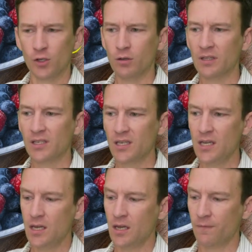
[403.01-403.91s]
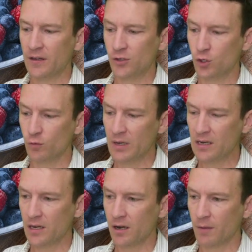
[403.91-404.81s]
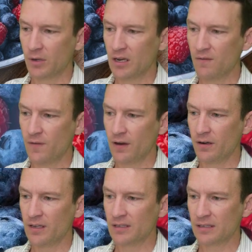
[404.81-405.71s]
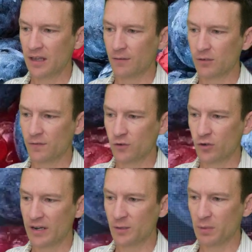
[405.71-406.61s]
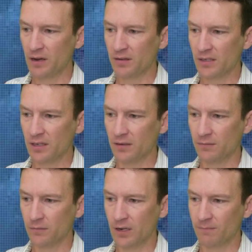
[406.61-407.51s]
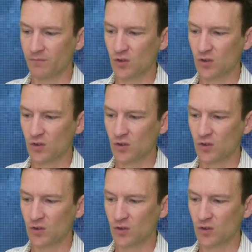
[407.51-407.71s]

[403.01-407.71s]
So you can see if I zoom in here, I'm getting various levels of transparency, right?